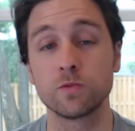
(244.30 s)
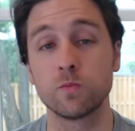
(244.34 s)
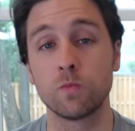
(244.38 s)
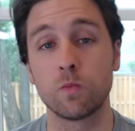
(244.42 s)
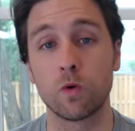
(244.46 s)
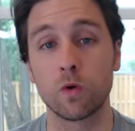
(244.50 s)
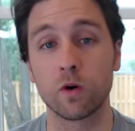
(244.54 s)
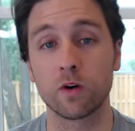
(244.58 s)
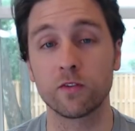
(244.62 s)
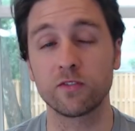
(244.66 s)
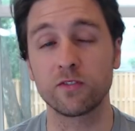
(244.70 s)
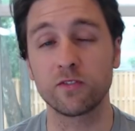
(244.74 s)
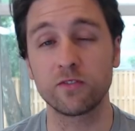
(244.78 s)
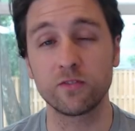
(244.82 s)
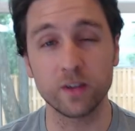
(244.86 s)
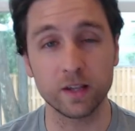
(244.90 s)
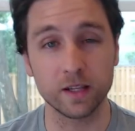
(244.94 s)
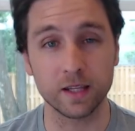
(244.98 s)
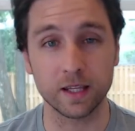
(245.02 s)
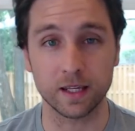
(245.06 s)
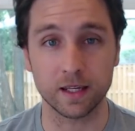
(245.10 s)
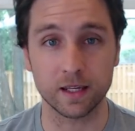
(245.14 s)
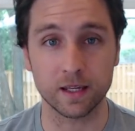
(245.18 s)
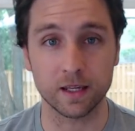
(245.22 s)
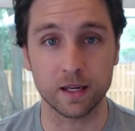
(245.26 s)
more
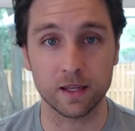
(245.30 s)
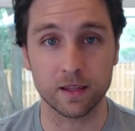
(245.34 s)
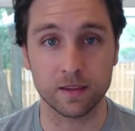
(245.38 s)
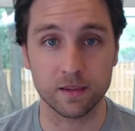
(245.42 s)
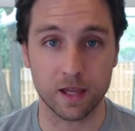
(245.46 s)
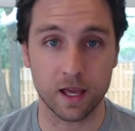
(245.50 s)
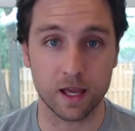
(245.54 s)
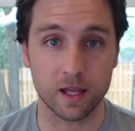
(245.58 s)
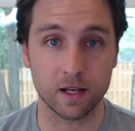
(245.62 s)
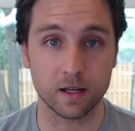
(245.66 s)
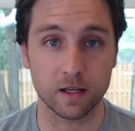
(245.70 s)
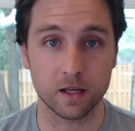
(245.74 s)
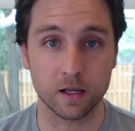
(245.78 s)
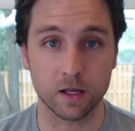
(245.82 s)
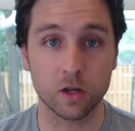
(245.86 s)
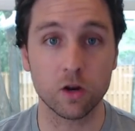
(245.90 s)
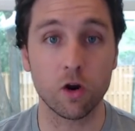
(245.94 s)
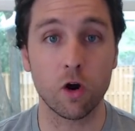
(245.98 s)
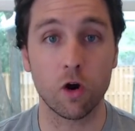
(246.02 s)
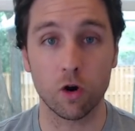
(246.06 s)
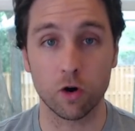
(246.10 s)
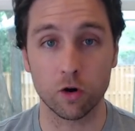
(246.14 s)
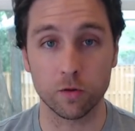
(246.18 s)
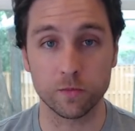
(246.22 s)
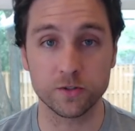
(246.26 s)
filling than
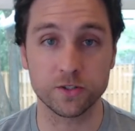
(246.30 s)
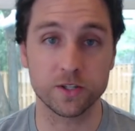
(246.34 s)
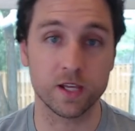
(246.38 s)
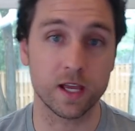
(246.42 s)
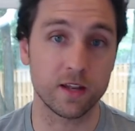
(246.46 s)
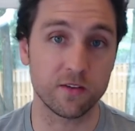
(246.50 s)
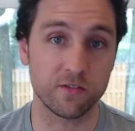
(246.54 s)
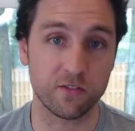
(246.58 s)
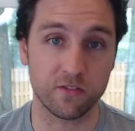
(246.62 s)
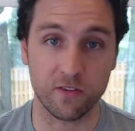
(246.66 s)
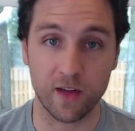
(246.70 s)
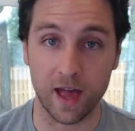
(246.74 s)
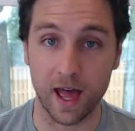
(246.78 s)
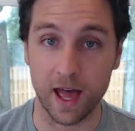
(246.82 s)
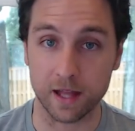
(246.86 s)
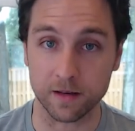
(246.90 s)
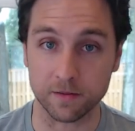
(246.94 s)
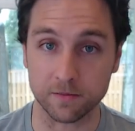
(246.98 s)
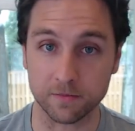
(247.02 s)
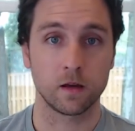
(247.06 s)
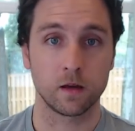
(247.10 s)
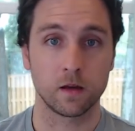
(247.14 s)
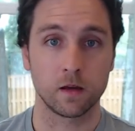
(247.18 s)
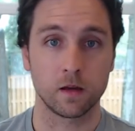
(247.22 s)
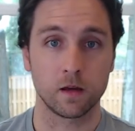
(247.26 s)
carbs and
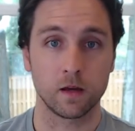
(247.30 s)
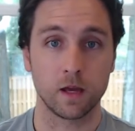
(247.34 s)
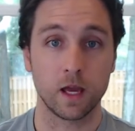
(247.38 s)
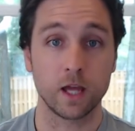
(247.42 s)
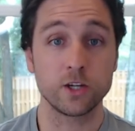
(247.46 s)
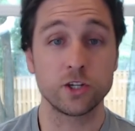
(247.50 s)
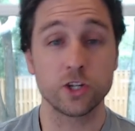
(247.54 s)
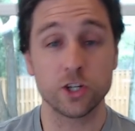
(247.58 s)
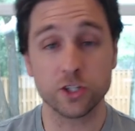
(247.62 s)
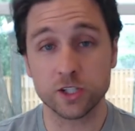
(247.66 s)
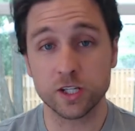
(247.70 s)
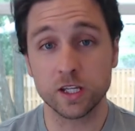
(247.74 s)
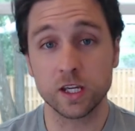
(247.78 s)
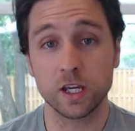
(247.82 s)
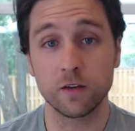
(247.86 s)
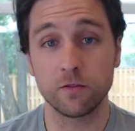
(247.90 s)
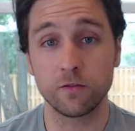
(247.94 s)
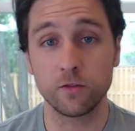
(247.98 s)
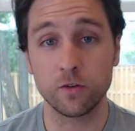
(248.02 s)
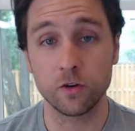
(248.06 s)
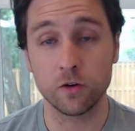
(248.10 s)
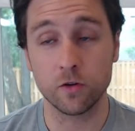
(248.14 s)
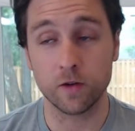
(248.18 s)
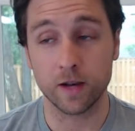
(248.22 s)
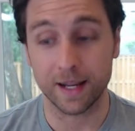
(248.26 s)
fat. And just to
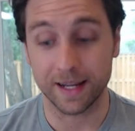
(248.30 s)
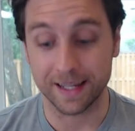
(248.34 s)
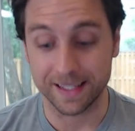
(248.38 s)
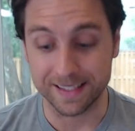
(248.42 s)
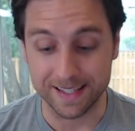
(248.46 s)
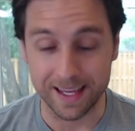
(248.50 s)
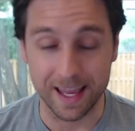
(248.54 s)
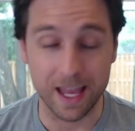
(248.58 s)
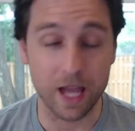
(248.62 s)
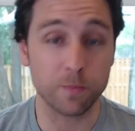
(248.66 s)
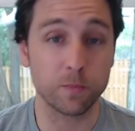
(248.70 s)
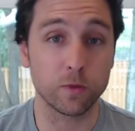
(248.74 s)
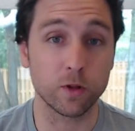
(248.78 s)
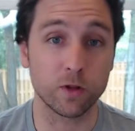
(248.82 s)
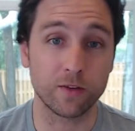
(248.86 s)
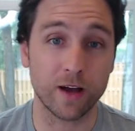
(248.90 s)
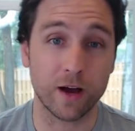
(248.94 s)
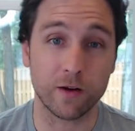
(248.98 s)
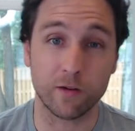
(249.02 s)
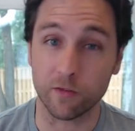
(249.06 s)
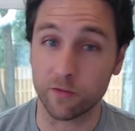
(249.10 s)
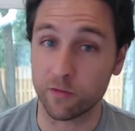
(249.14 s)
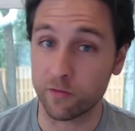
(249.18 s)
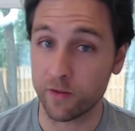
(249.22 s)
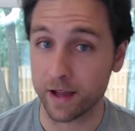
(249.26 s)
give you an example of
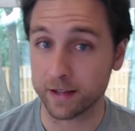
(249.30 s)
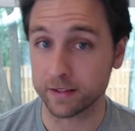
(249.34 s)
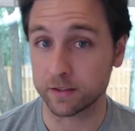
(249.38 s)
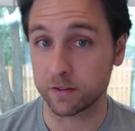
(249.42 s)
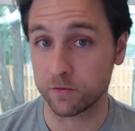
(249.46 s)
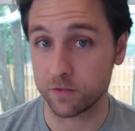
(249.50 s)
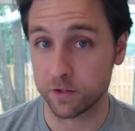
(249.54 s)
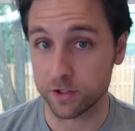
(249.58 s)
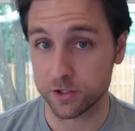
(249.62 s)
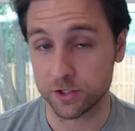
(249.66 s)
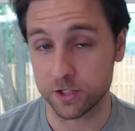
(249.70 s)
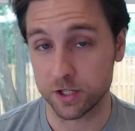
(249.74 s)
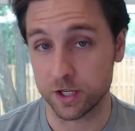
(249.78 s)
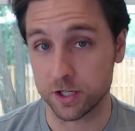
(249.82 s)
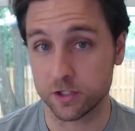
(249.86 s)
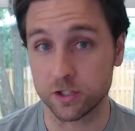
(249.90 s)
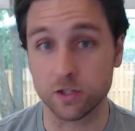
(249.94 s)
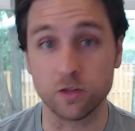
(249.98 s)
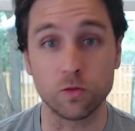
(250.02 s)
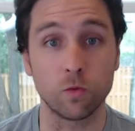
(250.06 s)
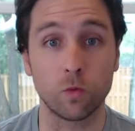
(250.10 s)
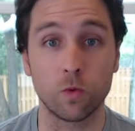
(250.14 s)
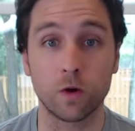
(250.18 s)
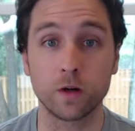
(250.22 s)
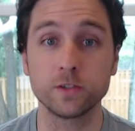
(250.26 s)
how effective this
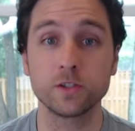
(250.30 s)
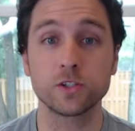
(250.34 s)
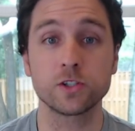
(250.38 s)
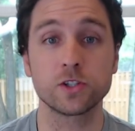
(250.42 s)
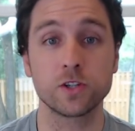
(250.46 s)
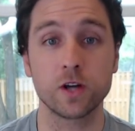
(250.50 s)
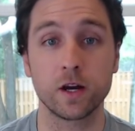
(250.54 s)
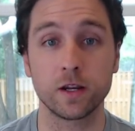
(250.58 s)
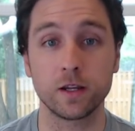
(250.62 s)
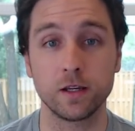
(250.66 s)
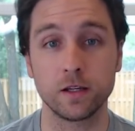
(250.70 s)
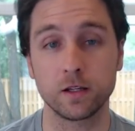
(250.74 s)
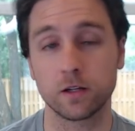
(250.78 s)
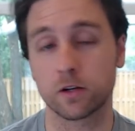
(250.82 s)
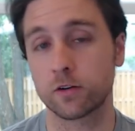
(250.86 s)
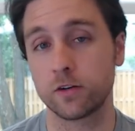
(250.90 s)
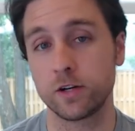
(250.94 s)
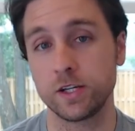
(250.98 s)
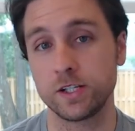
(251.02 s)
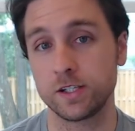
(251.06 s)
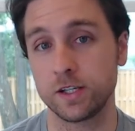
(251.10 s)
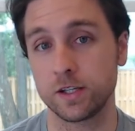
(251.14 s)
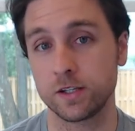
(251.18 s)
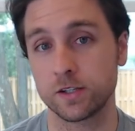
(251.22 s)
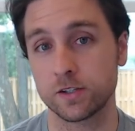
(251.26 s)
is, in one study, increasing